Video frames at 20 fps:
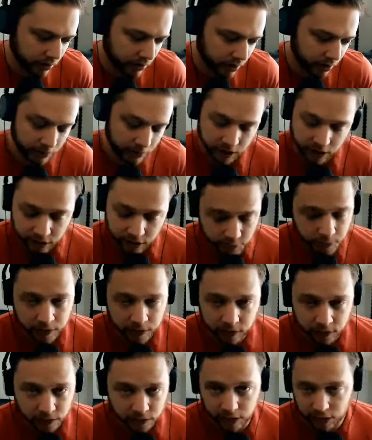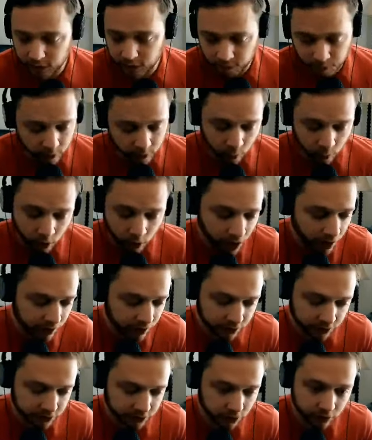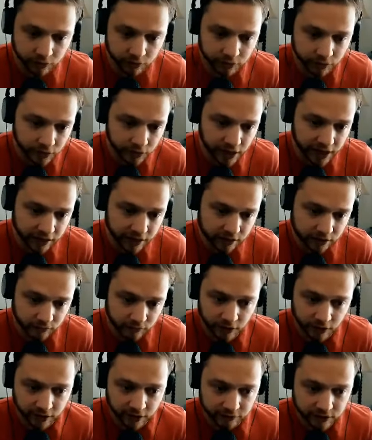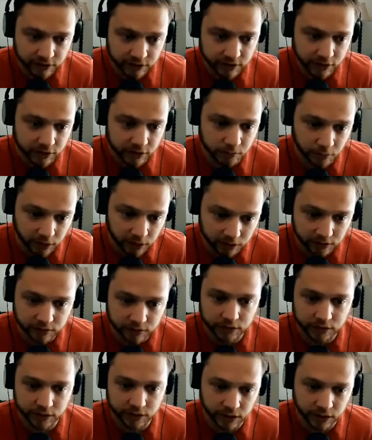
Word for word: I mean, it's been, it's been wild over the last five to six months.